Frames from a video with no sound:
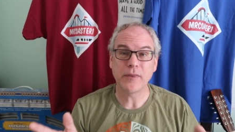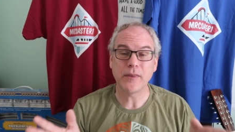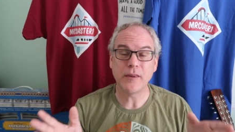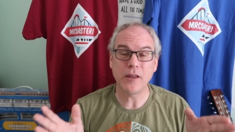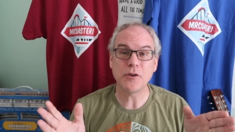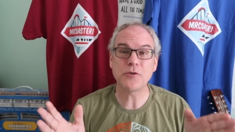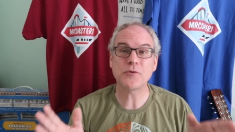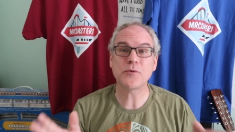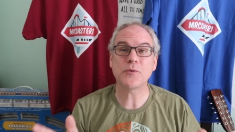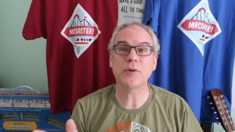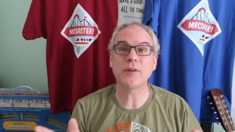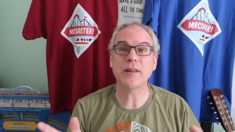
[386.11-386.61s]

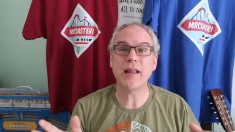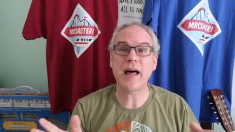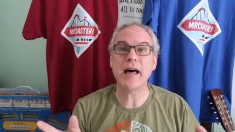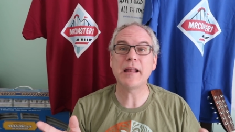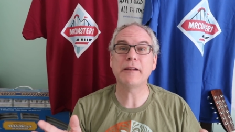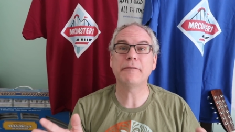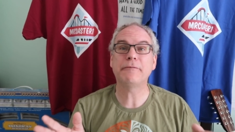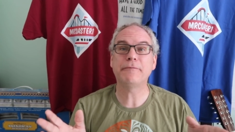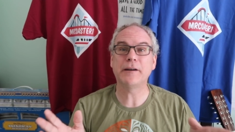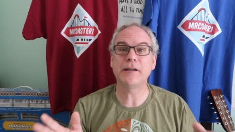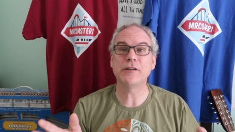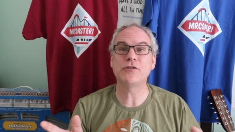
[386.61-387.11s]
Those were a lot
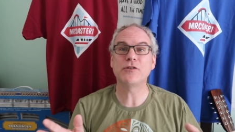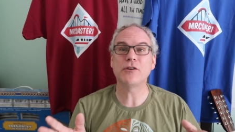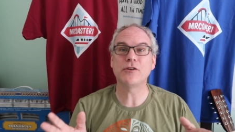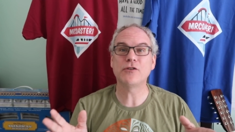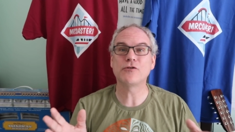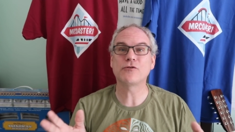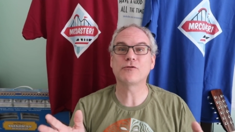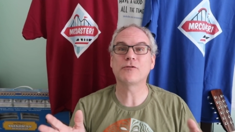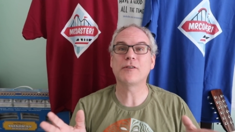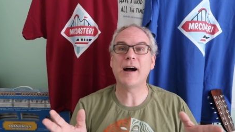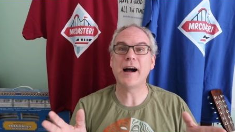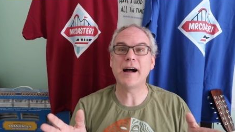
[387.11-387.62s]
of fun to
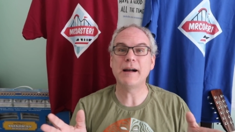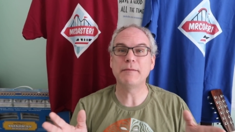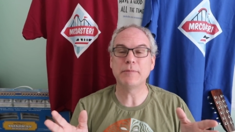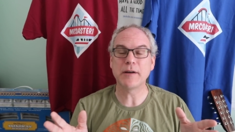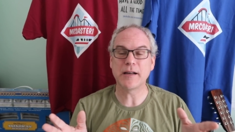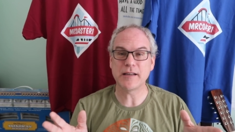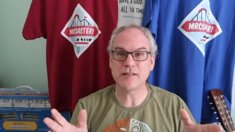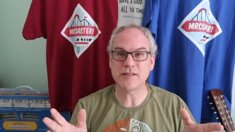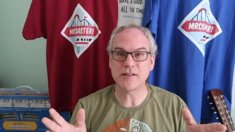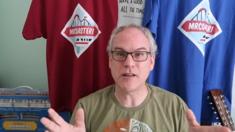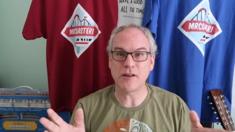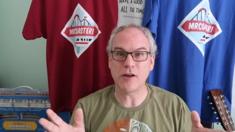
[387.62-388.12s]
drive
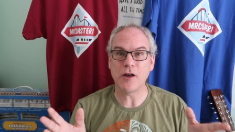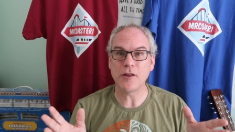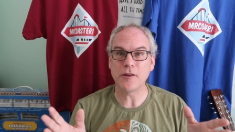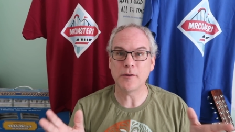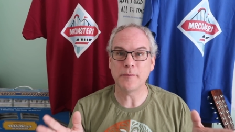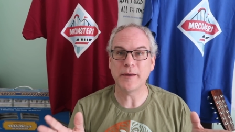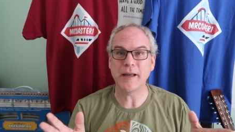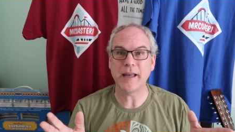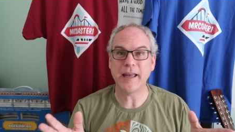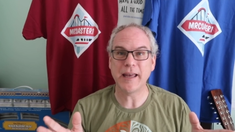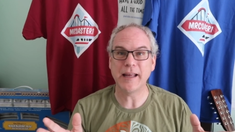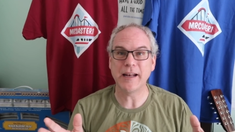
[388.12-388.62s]
because all the
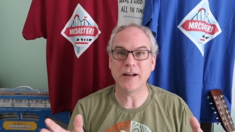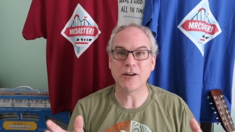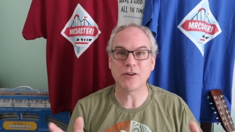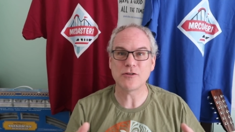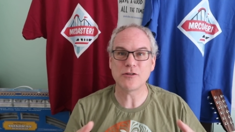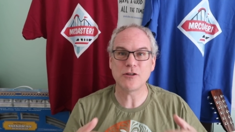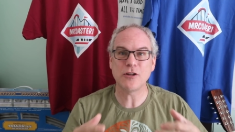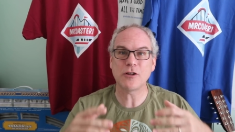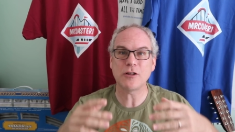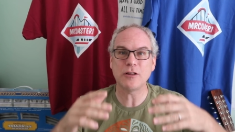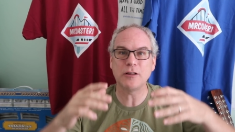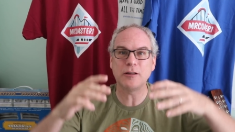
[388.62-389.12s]

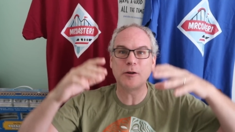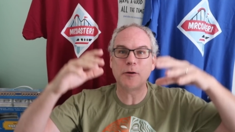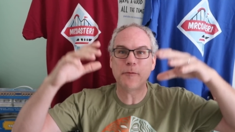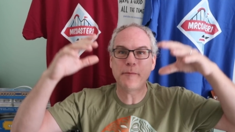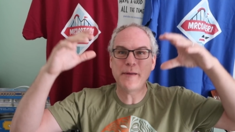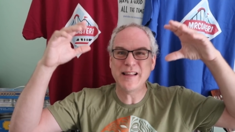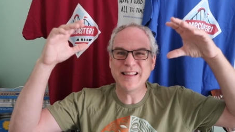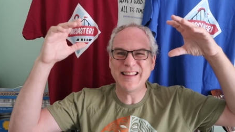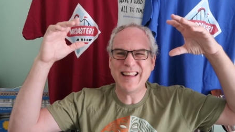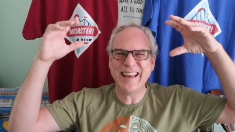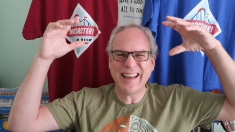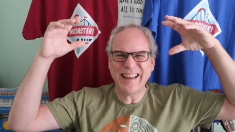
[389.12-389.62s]
mechanicals looked a little
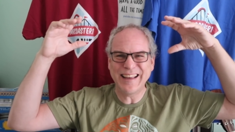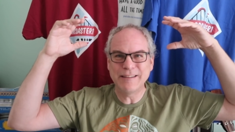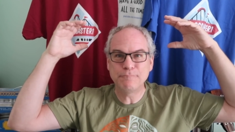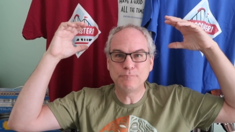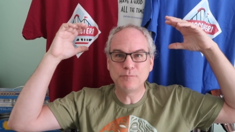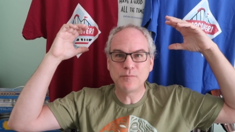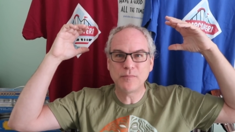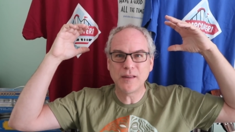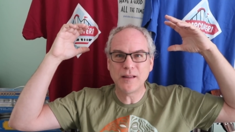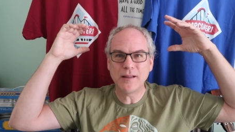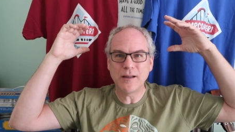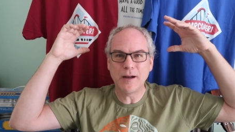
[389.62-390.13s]
bit like a
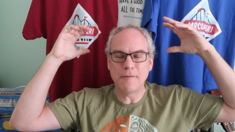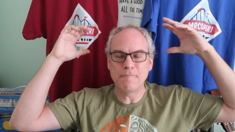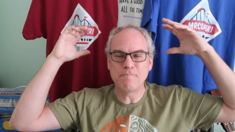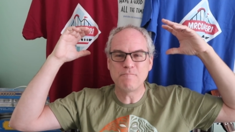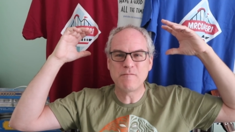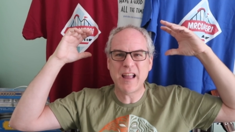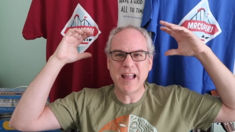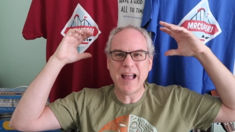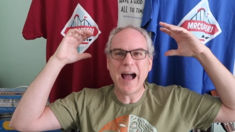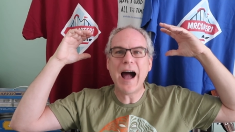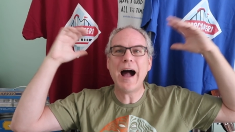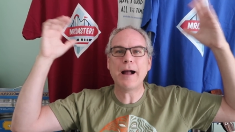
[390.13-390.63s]

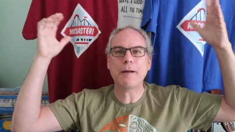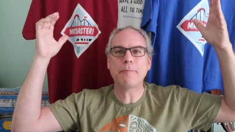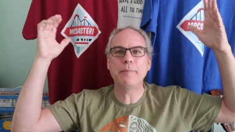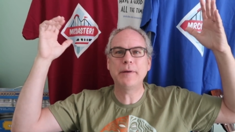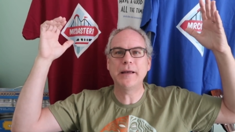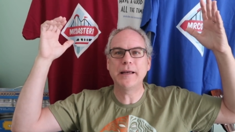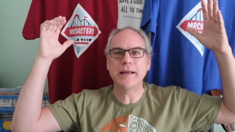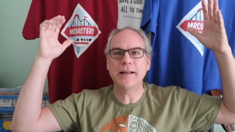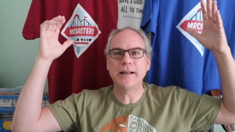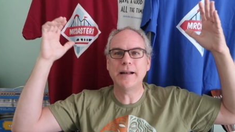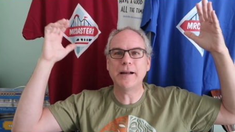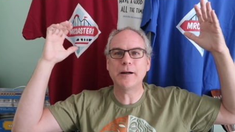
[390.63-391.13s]

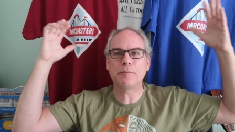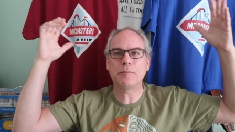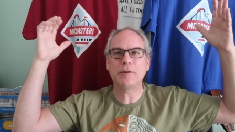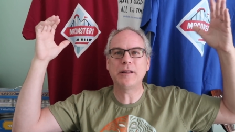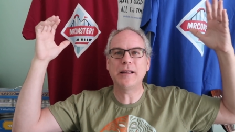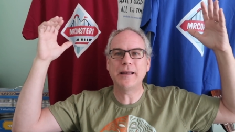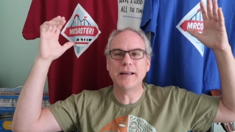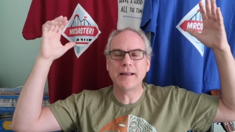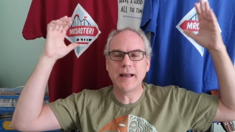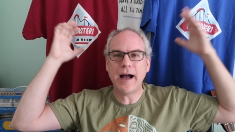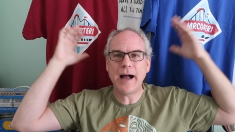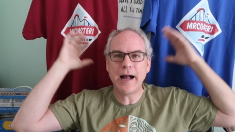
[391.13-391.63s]
cockpit, an
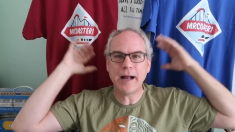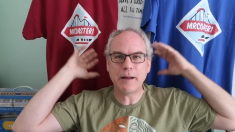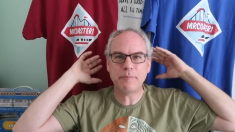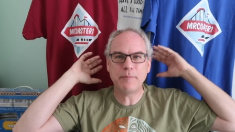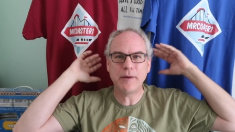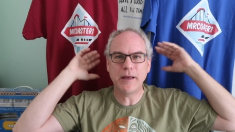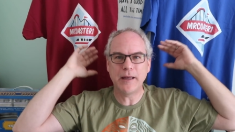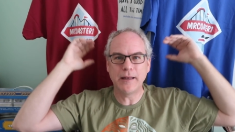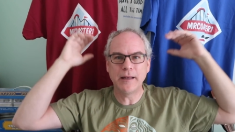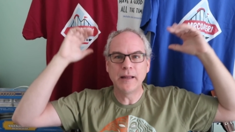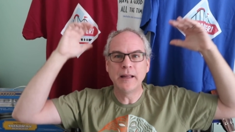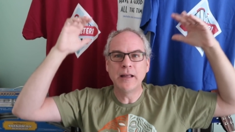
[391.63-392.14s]
airplane
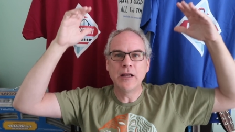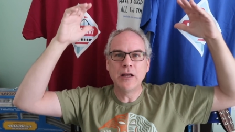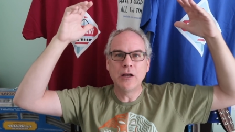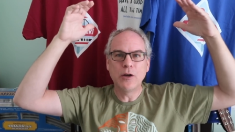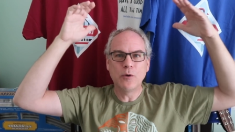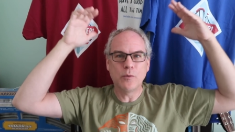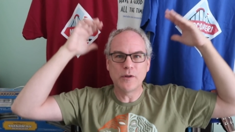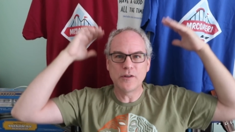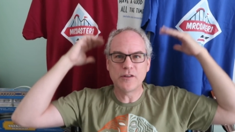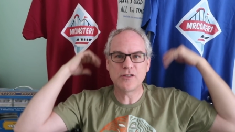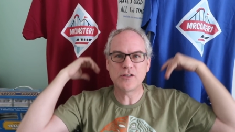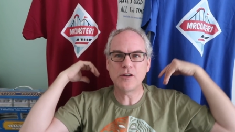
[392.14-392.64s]
cockpit,
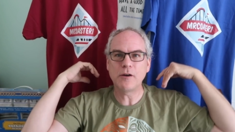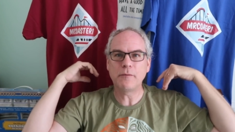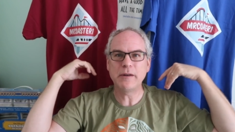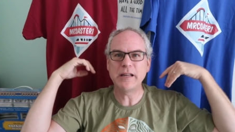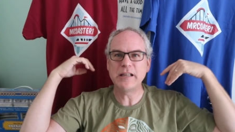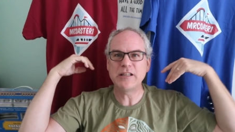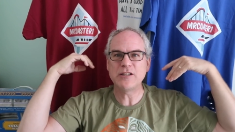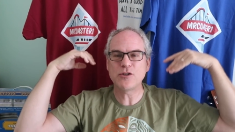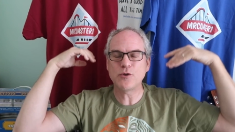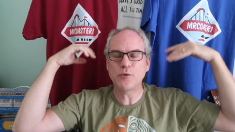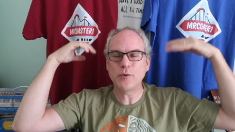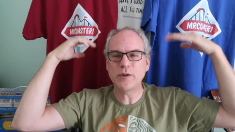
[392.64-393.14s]
with so
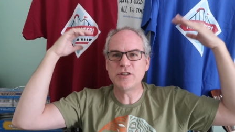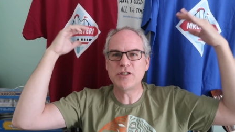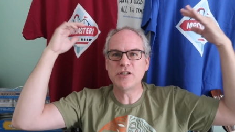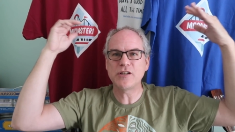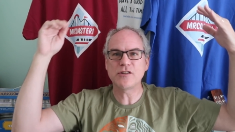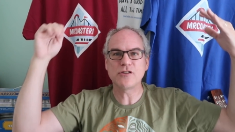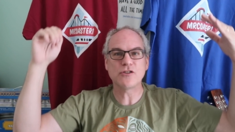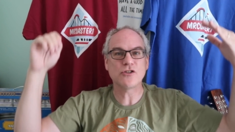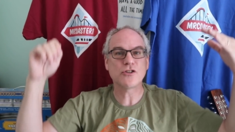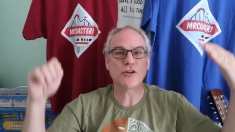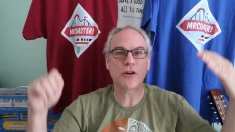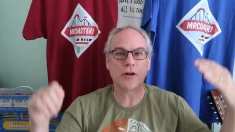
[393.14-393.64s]
many
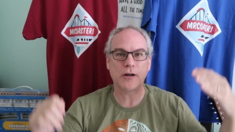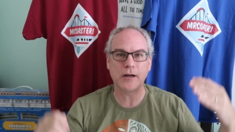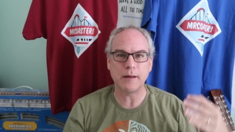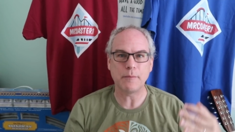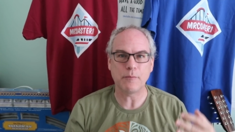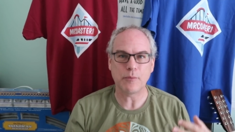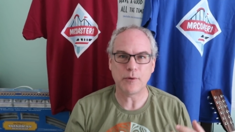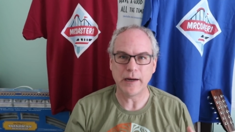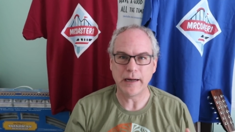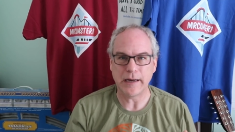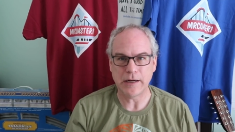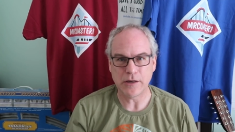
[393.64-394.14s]
switches and circuit
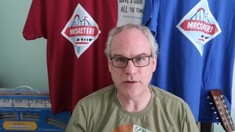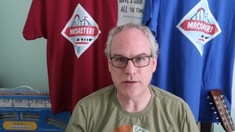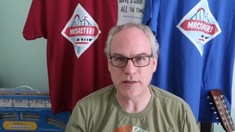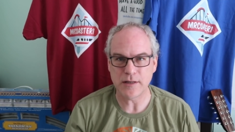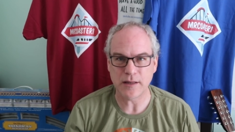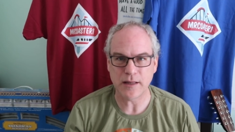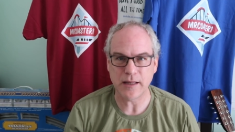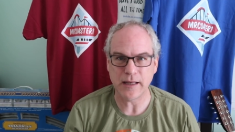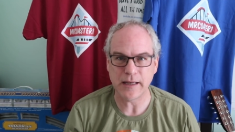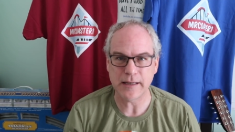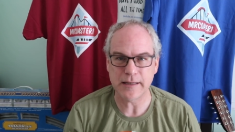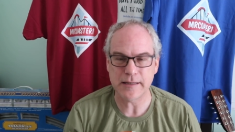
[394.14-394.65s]
breakers
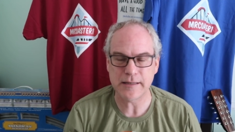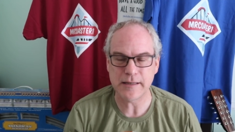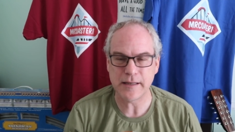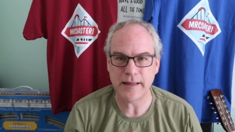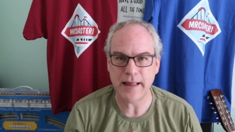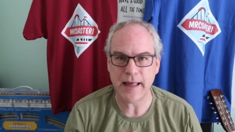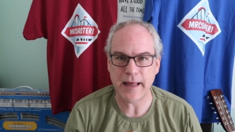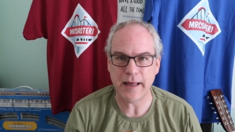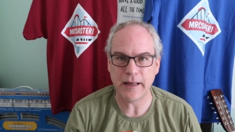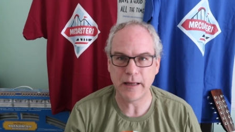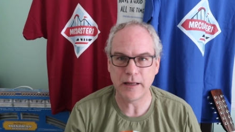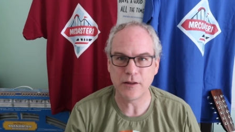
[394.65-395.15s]
and things in
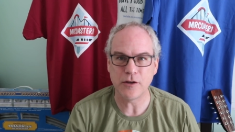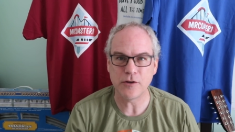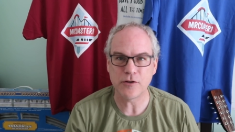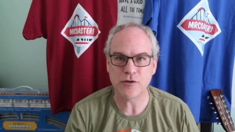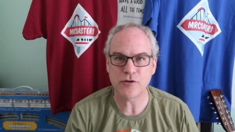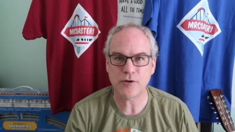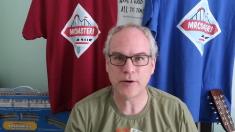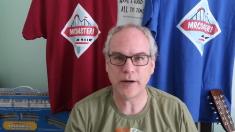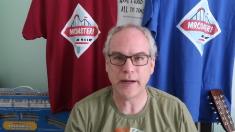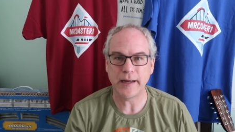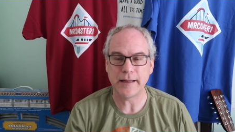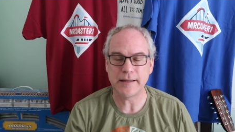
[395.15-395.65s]
those
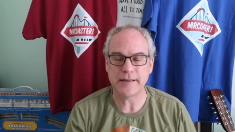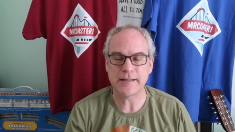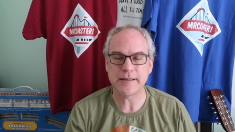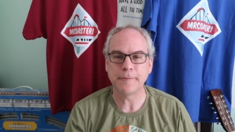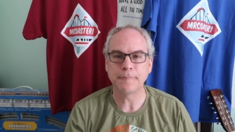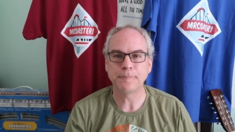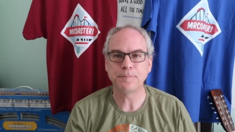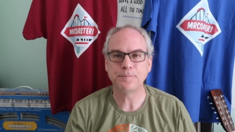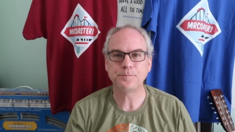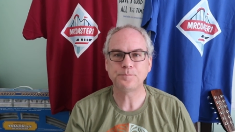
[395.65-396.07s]
trains.